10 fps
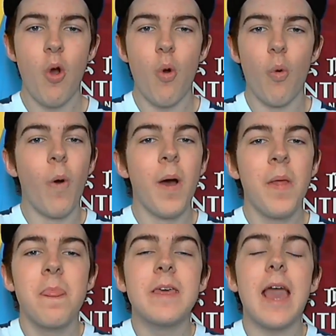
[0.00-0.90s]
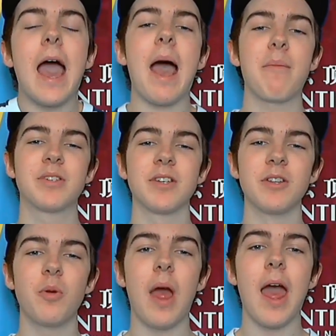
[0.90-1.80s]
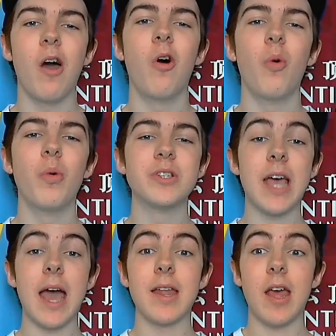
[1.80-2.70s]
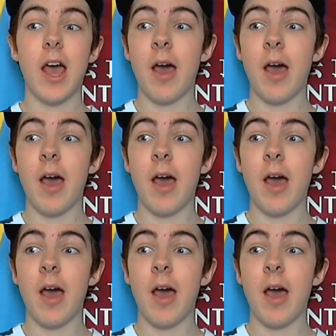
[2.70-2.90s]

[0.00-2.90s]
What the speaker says: What the absolute hell was that?